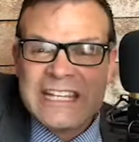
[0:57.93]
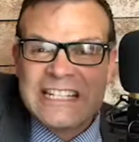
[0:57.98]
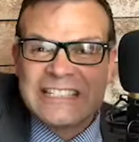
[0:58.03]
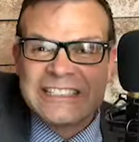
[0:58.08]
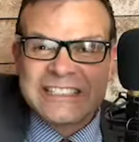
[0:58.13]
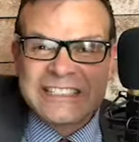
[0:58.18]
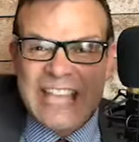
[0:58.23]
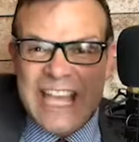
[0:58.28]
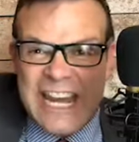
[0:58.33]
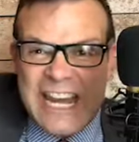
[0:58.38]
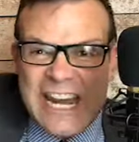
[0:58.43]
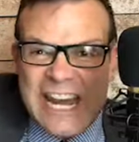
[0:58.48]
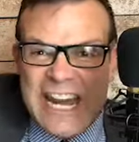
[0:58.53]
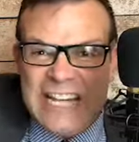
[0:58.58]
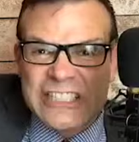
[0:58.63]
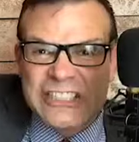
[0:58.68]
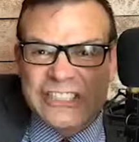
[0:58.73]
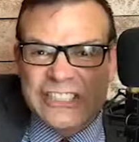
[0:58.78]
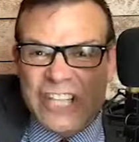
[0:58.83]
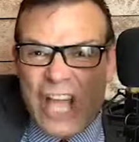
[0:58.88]
sitting
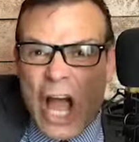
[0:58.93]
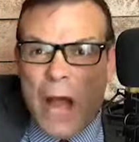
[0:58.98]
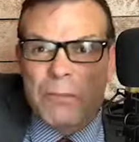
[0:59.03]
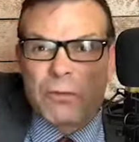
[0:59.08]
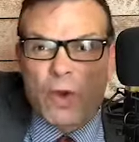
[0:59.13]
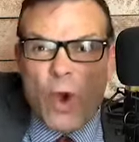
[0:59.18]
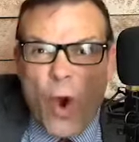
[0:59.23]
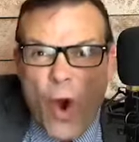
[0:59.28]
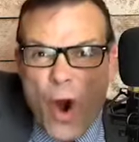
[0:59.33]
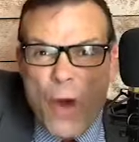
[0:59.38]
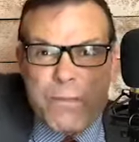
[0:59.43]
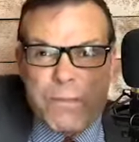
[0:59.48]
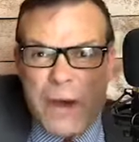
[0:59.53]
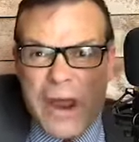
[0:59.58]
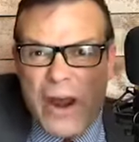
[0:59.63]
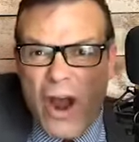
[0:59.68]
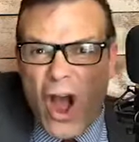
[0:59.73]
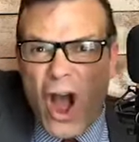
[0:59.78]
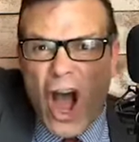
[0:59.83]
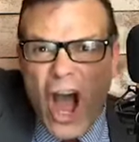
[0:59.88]
in some
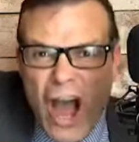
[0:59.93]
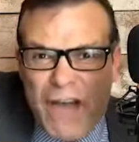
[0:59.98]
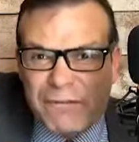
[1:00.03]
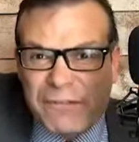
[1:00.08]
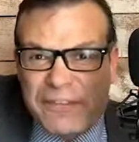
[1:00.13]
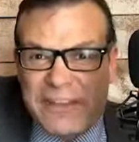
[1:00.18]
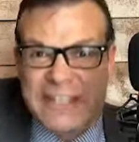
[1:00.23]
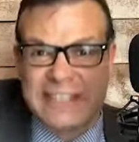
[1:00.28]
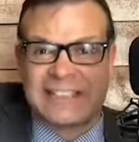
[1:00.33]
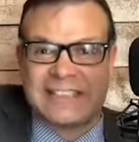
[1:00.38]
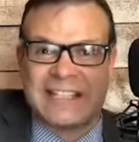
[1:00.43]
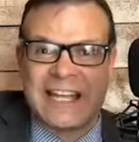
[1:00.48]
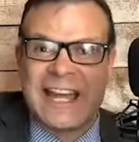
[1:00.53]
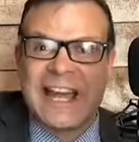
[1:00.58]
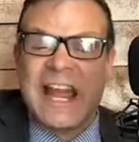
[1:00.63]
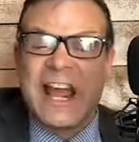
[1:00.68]
corporate office